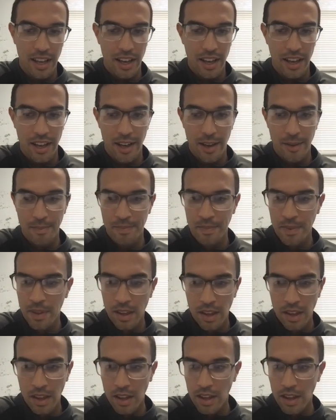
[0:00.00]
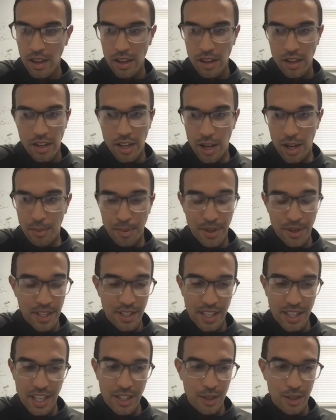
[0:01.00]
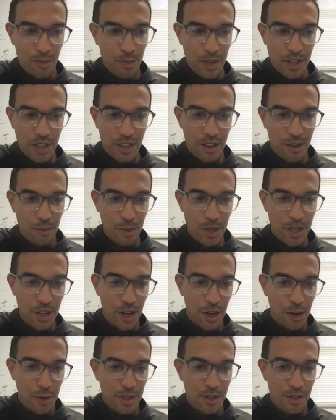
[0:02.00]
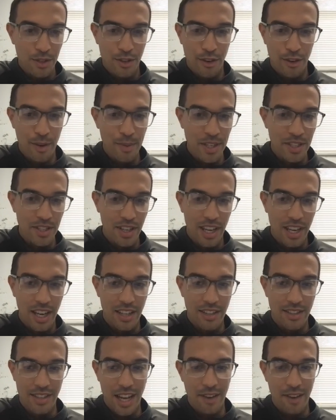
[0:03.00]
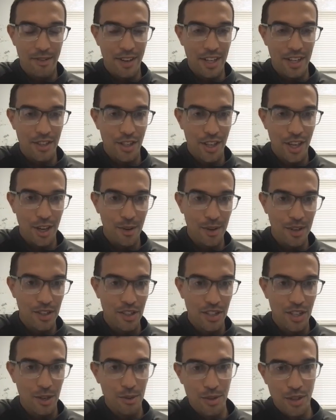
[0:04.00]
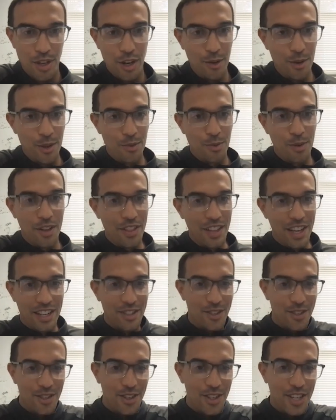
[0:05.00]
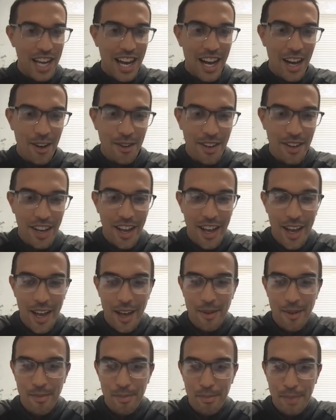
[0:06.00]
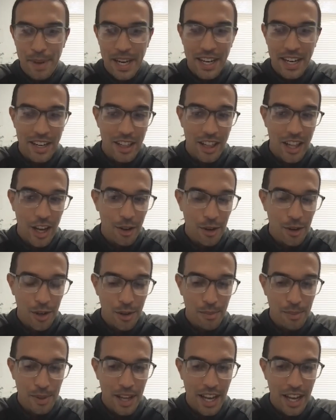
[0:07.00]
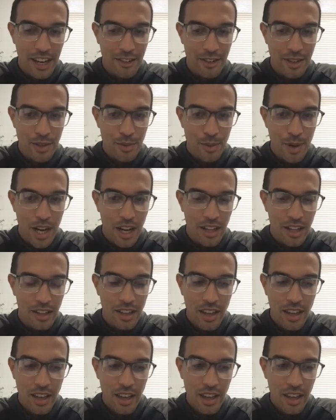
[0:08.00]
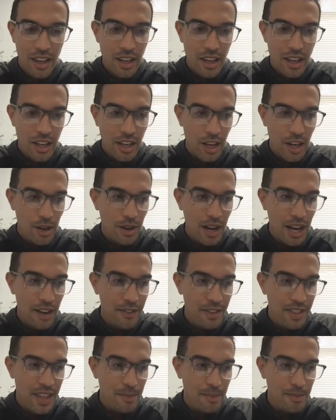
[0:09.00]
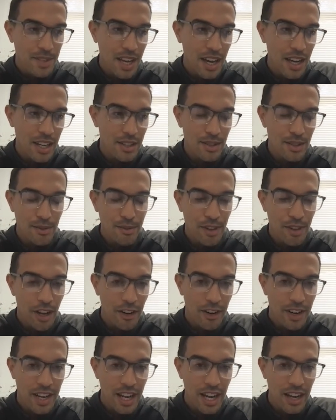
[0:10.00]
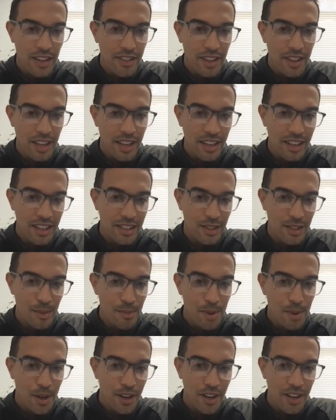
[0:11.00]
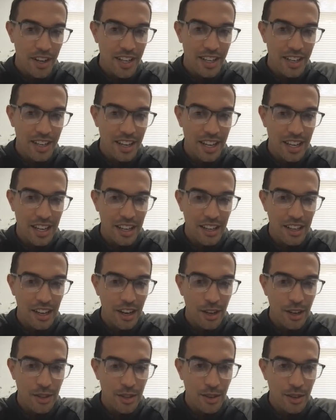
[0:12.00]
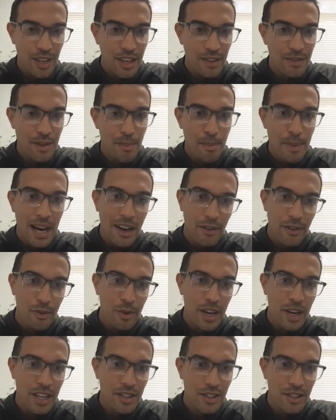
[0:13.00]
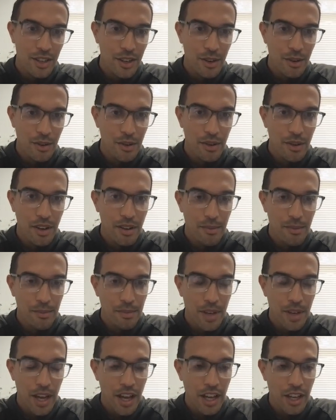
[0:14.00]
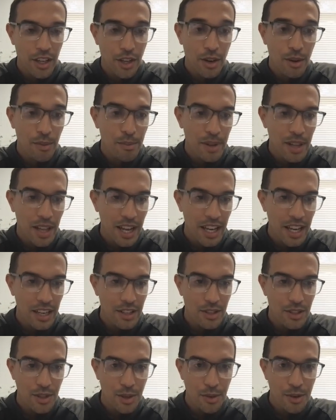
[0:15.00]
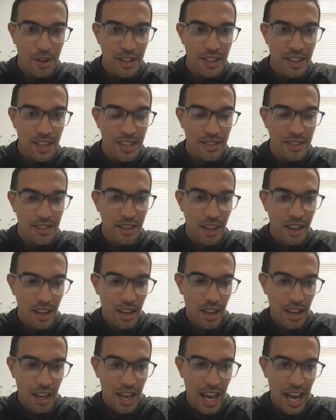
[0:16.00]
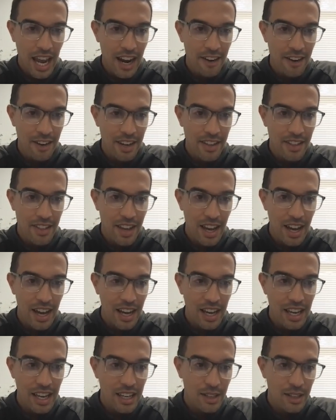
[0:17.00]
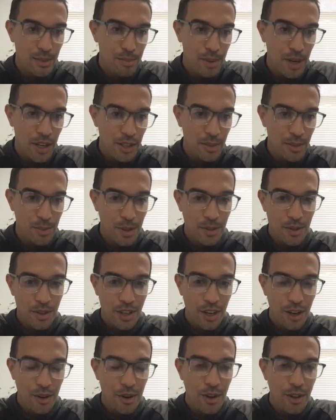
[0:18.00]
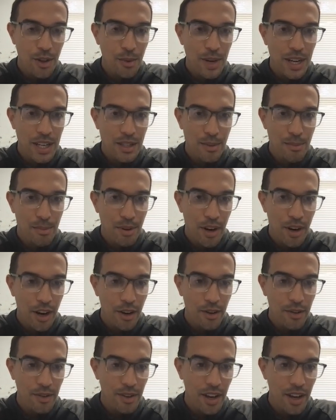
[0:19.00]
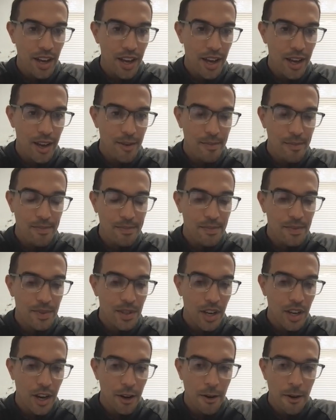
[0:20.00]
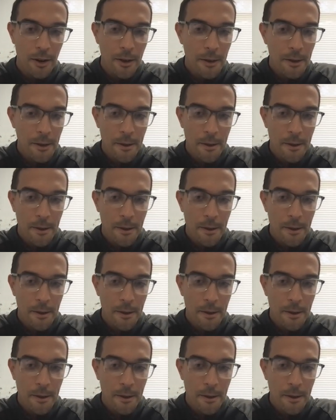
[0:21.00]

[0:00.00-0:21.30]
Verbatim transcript: Um, you know preseason we we'd always scrimmage against FSU and she was always one that stood out um, being a local player as well you know having them ties to Florida I think is important it also gives a pathway to uh, young players who are in this area that is possible to go all the way to pro um, so